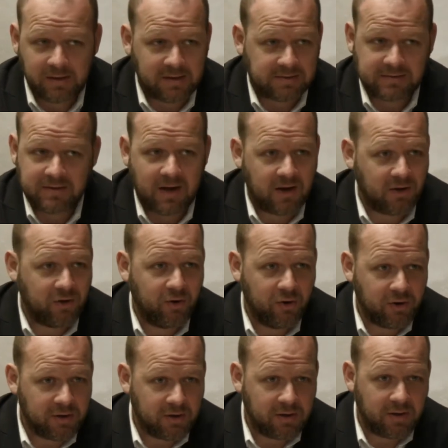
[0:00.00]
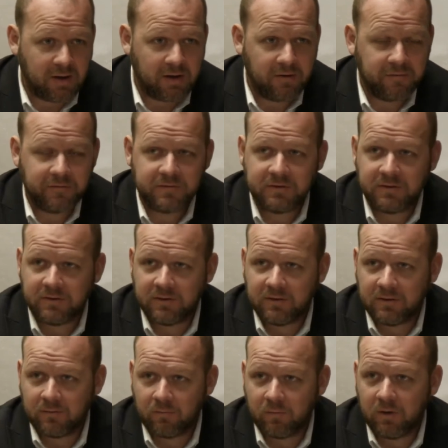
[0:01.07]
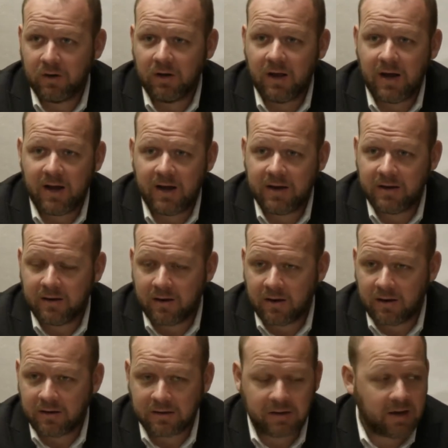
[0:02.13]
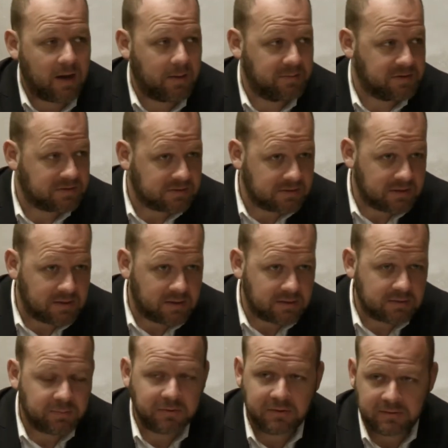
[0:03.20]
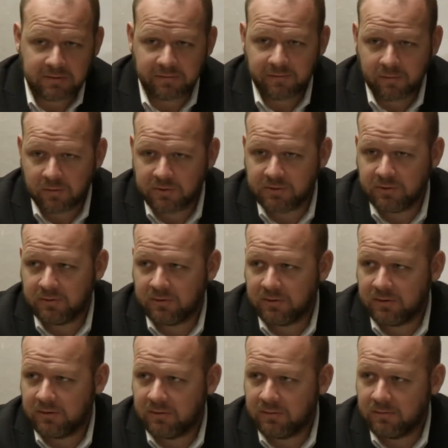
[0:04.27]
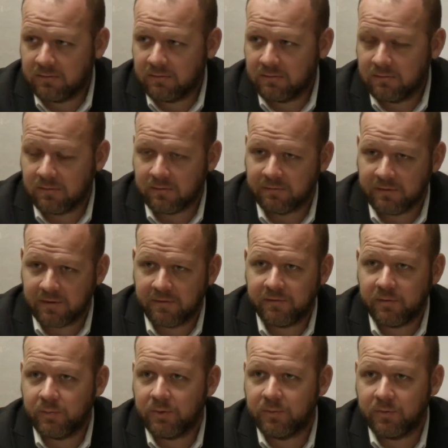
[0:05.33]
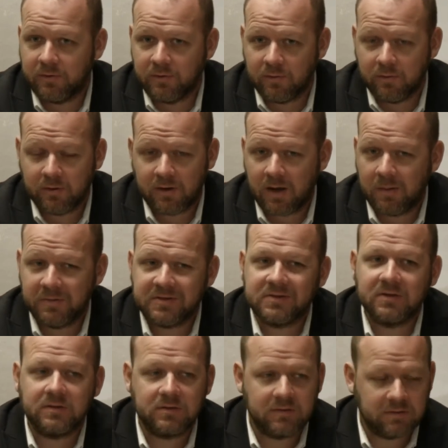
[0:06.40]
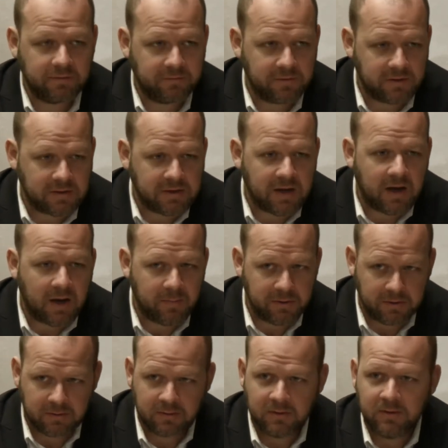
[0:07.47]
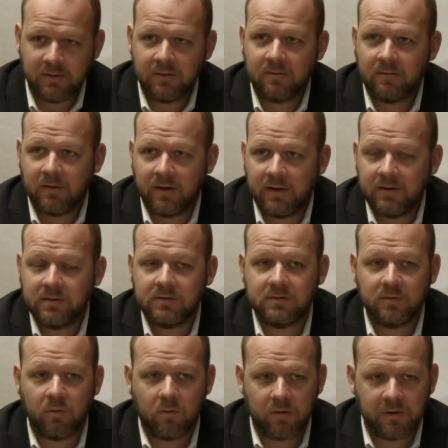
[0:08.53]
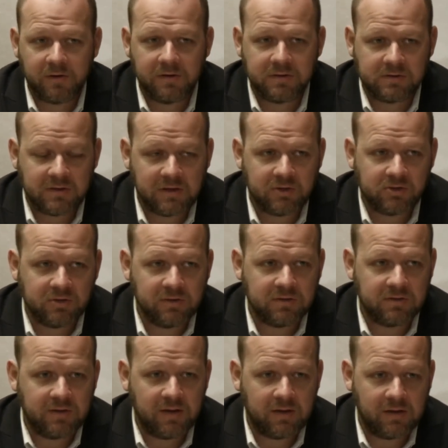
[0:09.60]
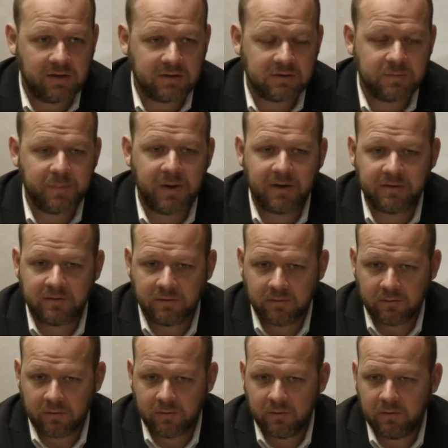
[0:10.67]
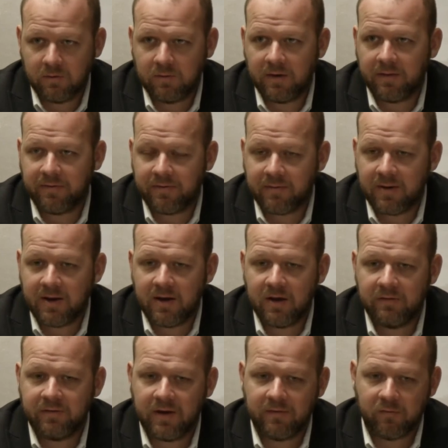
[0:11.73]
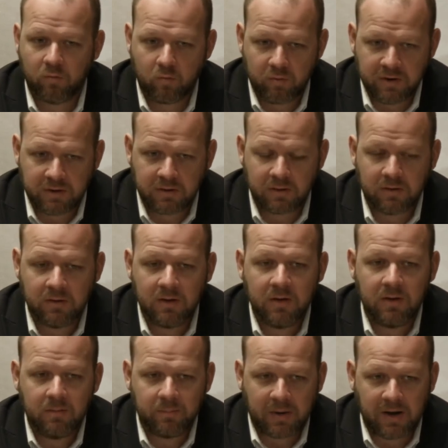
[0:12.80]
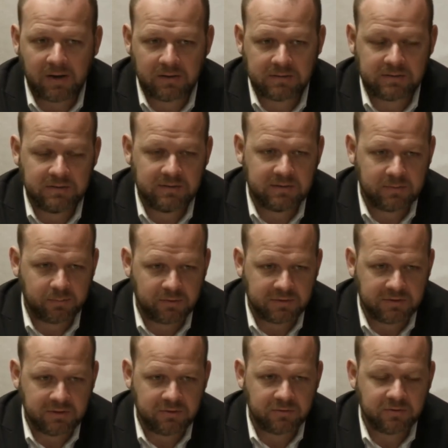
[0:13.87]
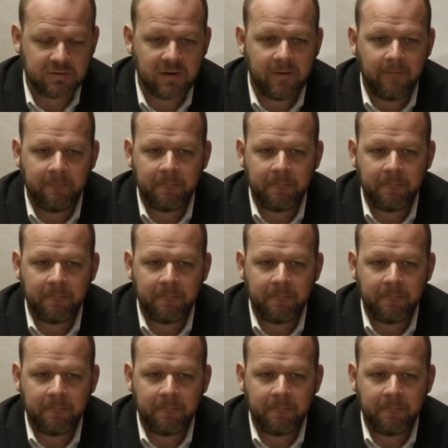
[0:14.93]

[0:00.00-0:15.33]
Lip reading: it's not good enough to rely on common sense, because unfortunately there are very few people in the common sense isn't very common, right? So organizations that expect to grow and thrive have written policies and procedures.